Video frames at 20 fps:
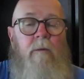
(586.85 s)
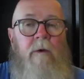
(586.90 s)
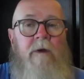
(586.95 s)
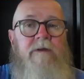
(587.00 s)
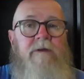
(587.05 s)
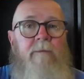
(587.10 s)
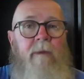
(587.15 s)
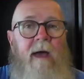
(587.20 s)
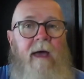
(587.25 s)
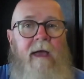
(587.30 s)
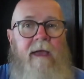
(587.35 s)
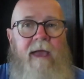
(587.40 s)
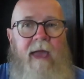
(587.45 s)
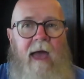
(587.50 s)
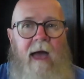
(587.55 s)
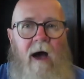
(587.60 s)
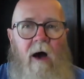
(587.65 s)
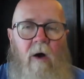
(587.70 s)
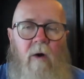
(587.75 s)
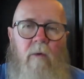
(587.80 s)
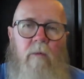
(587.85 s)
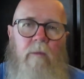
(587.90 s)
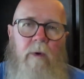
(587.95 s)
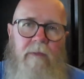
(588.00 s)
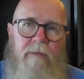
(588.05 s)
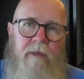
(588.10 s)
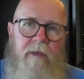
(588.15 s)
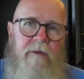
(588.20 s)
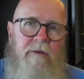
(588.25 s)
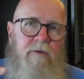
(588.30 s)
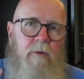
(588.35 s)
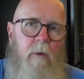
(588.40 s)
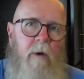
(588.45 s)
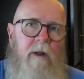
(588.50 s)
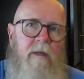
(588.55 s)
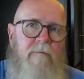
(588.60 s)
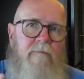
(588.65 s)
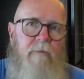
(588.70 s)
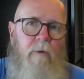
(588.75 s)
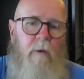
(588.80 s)
went to my account within
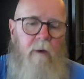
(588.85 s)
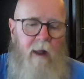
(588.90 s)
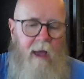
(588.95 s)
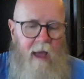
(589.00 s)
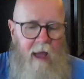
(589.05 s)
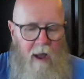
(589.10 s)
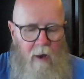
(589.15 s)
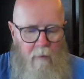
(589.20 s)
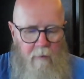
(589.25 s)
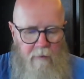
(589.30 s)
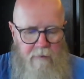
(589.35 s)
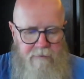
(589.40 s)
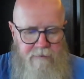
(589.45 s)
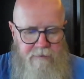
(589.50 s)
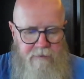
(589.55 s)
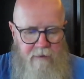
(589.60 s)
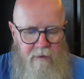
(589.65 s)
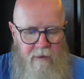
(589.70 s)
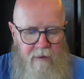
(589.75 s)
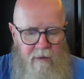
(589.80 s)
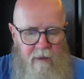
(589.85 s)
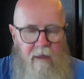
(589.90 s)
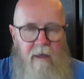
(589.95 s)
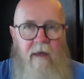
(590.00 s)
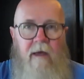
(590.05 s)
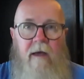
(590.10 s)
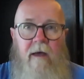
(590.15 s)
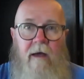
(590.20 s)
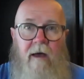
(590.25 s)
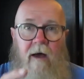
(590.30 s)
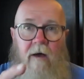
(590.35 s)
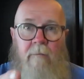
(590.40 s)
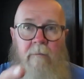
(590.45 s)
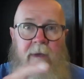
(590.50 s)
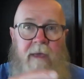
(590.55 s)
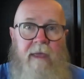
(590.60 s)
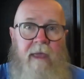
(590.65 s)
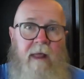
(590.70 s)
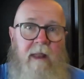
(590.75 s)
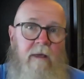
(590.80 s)
24 hours of
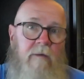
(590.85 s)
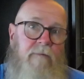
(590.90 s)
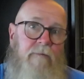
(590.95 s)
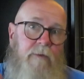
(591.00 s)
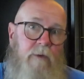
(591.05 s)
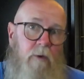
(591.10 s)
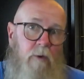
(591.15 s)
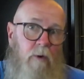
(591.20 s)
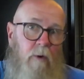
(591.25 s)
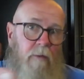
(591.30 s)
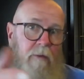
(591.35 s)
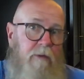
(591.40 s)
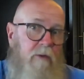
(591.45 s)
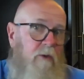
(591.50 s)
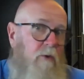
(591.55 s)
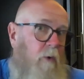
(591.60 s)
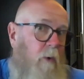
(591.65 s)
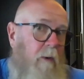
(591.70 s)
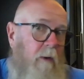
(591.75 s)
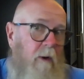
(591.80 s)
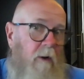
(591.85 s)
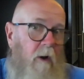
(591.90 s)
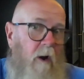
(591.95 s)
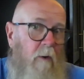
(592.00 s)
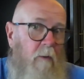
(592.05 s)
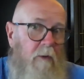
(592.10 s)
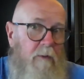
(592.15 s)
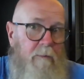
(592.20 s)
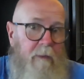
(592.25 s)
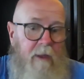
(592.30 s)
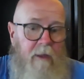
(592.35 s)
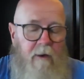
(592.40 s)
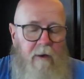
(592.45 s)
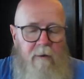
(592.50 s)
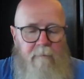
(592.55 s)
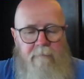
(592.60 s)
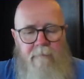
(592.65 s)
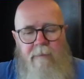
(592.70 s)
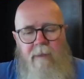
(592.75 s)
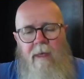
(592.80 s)
me getting fuel that you rode along with me on.